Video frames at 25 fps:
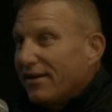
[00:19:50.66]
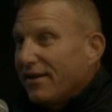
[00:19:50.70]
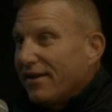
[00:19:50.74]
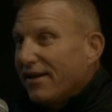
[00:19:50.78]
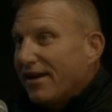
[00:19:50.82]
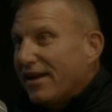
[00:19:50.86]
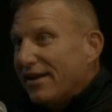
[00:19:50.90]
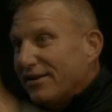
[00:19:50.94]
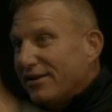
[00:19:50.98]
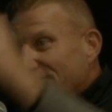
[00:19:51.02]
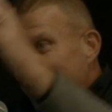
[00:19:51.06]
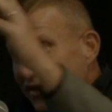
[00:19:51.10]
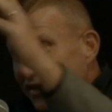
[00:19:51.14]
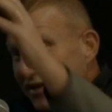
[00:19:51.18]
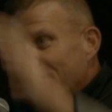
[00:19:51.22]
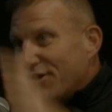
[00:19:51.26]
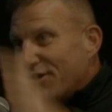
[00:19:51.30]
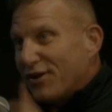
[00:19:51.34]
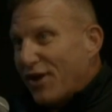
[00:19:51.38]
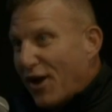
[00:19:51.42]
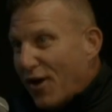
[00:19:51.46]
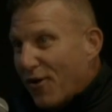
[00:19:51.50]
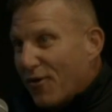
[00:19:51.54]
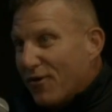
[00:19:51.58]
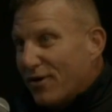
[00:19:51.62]
instead of
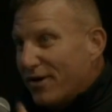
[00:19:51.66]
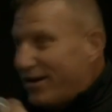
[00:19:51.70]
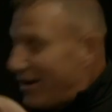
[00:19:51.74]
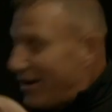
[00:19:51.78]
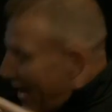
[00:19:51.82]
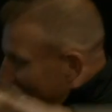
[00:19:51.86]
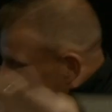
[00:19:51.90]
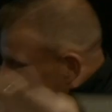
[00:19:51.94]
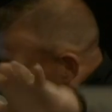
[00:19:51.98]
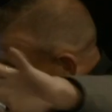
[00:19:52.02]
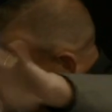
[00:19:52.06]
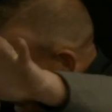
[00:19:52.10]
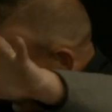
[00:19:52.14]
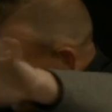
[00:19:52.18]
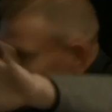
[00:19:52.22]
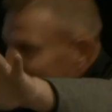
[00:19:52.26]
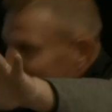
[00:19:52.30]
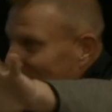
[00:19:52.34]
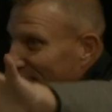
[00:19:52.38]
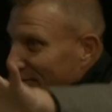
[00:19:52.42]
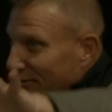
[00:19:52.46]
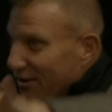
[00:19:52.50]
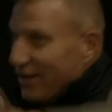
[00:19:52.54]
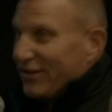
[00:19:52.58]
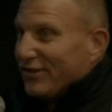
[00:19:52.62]
knowing,
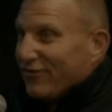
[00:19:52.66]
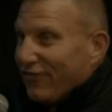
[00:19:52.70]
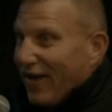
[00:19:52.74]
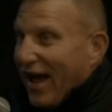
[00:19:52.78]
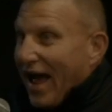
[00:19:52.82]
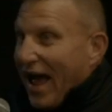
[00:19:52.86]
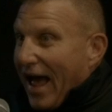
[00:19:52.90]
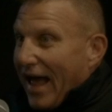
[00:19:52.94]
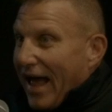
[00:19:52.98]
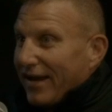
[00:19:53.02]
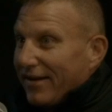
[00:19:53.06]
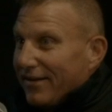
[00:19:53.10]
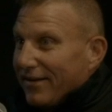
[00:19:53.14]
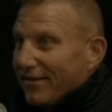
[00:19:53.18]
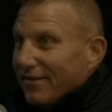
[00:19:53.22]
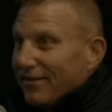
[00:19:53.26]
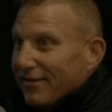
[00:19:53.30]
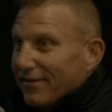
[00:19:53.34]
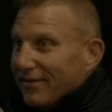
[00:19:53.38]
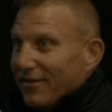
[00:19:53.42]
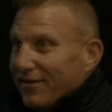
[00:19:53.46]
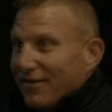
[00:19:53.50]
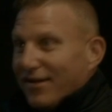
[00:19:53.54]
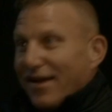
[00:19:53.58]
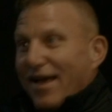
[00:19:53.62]
let's fight.
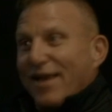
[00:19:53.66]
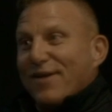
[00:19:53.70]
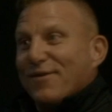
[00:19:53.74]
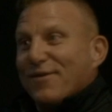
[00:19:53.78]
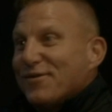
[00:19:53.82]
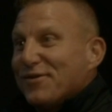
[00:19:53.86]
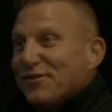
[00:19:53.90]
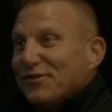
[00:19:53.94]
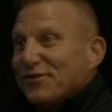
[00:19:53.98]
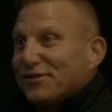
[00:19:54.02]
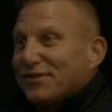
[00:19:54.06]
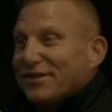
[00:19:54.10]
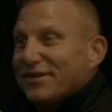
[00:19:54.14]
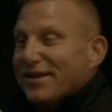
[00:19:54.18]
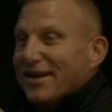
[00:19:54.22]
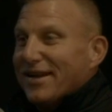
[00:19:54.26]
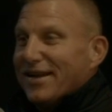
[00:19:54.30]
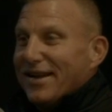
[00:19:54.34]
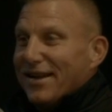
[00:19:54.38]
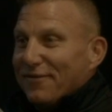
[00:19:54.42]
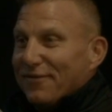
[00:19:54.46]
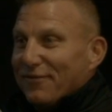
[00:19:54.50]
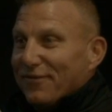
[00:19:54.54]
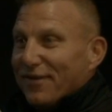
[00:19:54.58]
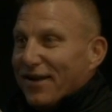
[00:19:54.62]
I don't understand
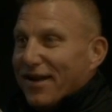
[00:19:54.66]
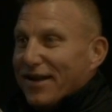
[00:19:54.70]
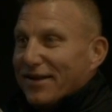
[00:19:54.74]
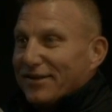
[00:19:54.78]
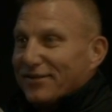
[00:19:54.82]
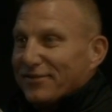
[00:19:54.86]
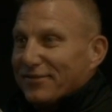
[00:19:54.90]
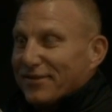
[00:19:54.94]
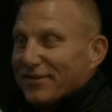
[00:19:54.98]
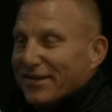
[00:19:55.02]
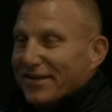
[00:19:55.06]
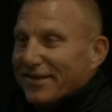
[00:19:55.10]
that philosophy.